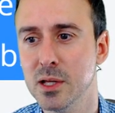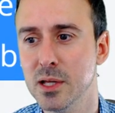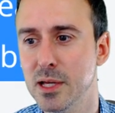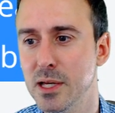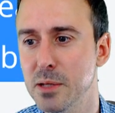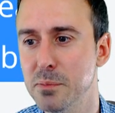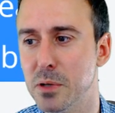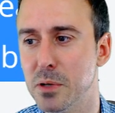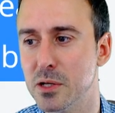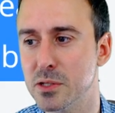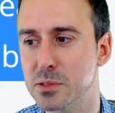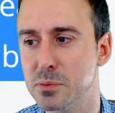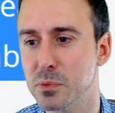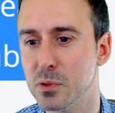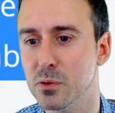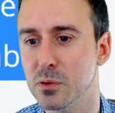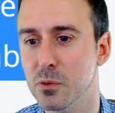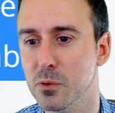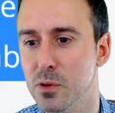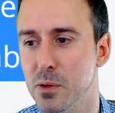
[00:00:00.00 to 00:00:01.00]

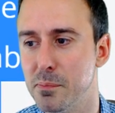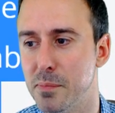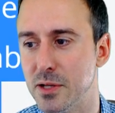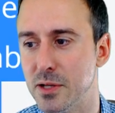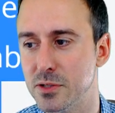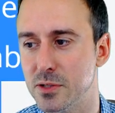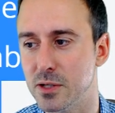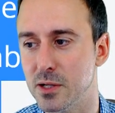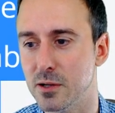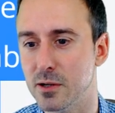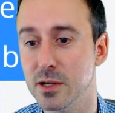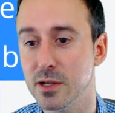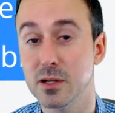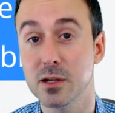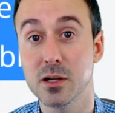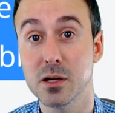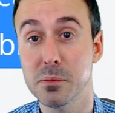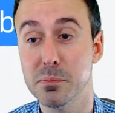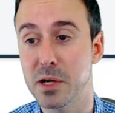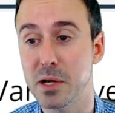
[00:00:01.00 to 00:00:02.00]
impossible, or imaginary.
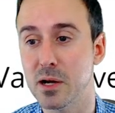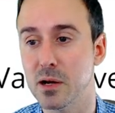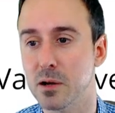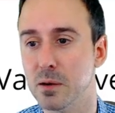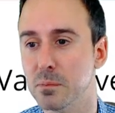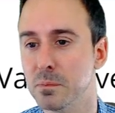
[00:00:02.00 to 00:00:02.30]
Compare.